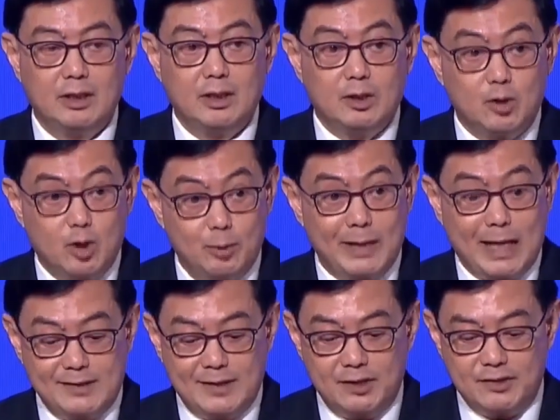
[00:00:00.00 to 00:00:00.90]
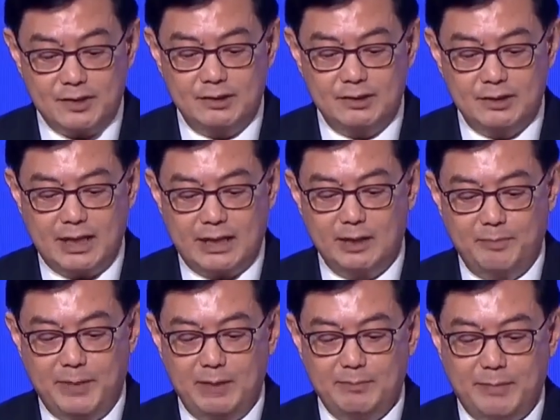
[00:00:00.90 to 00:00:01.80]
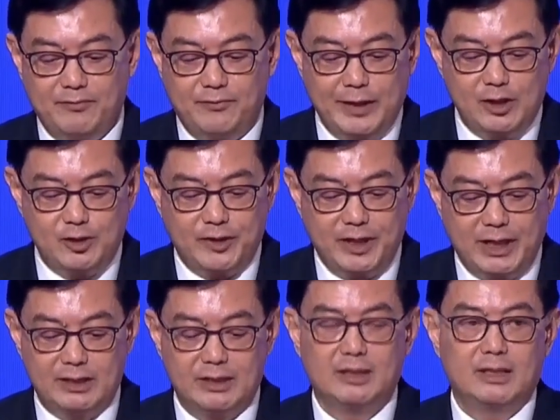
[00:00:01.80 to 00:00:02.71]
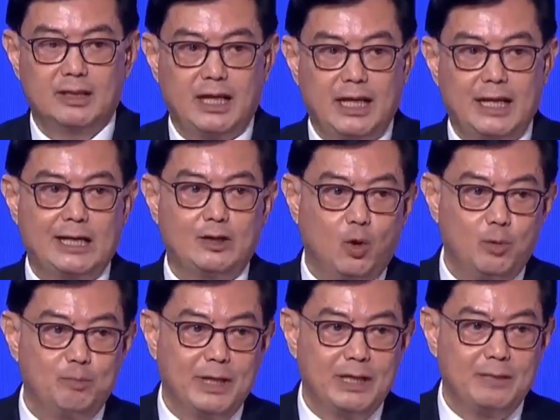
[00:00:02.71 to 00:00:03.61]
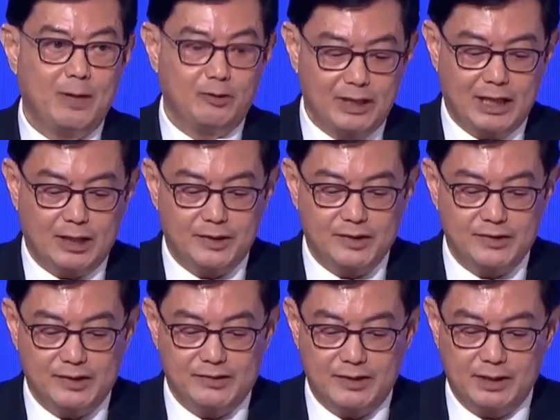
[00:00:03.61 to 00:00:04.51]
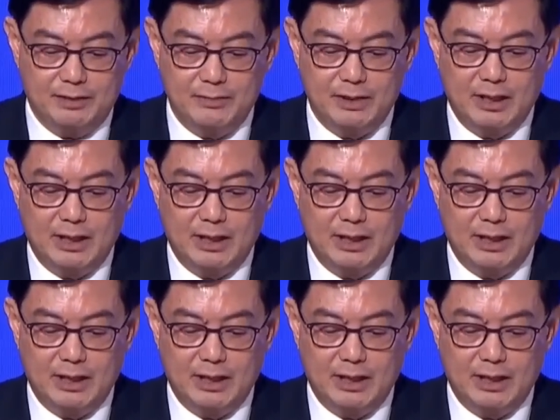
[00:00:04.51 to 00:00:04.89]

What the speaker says: Globalization, underpinned by free trade and an open multilateral system,